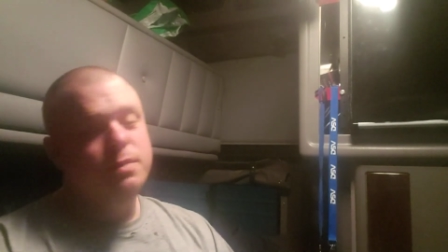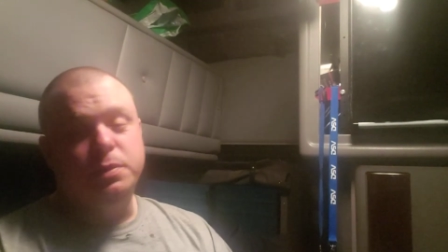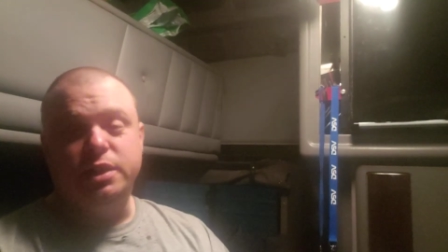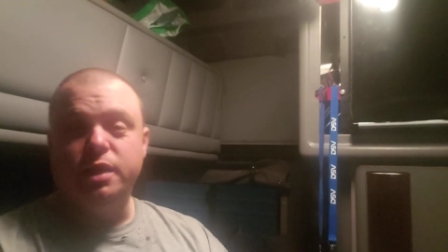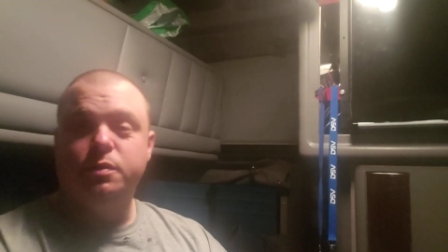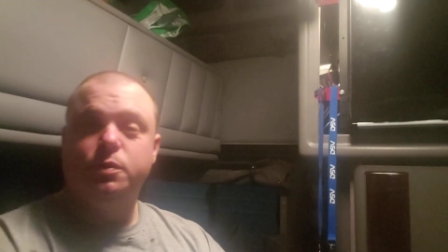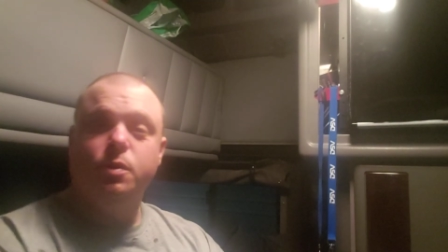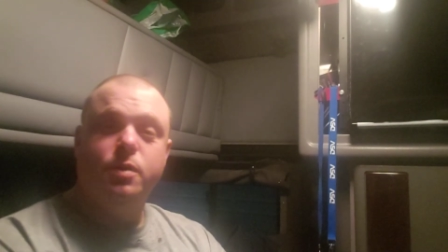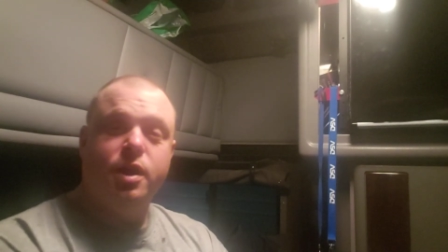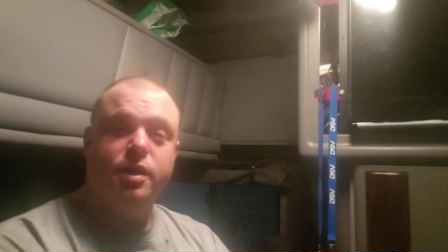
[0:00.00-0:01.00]
but that's what's
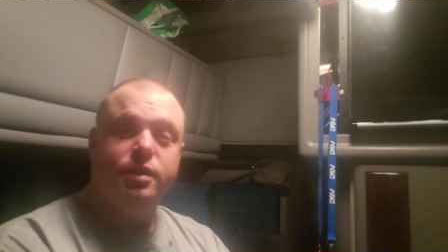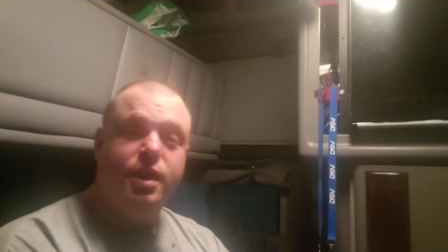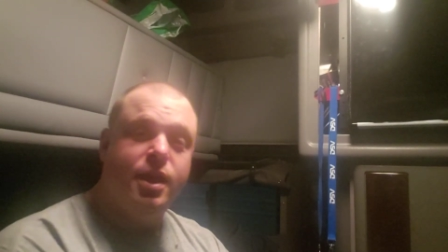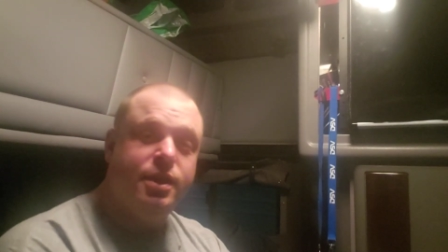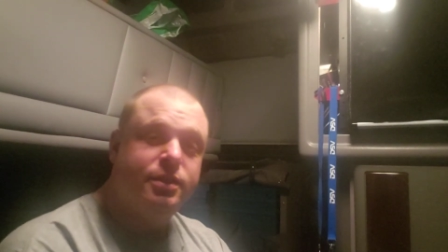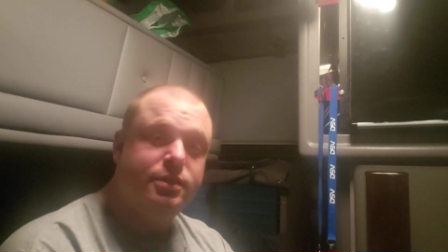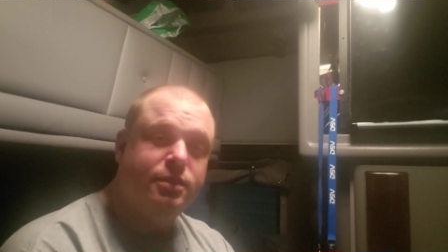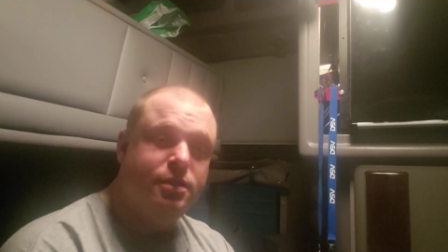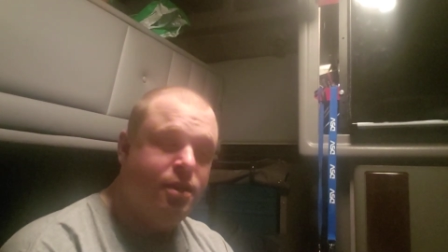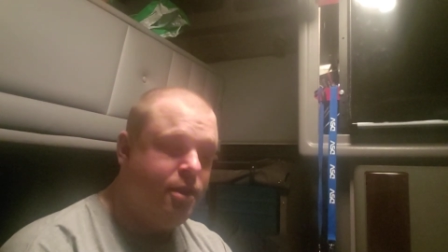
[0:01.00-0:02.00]
going on, guys.
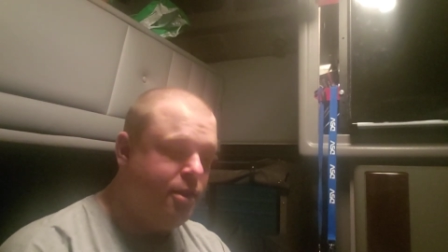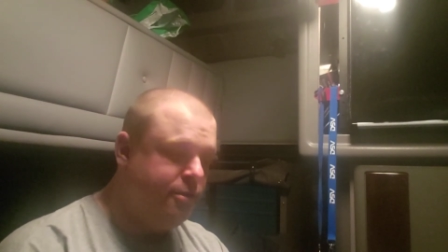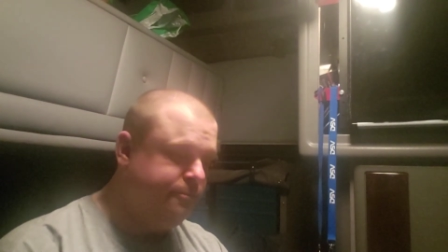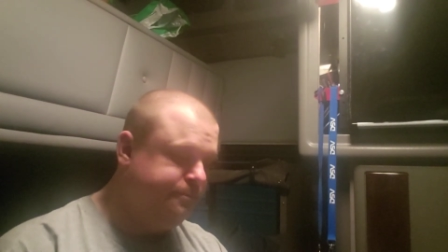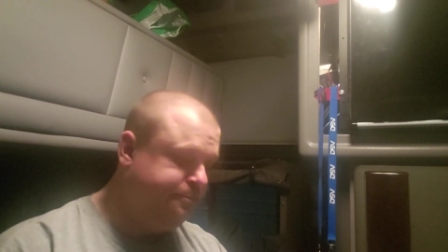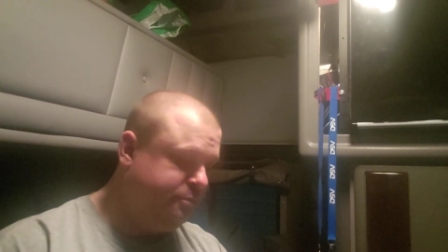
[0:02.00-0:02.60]
Um,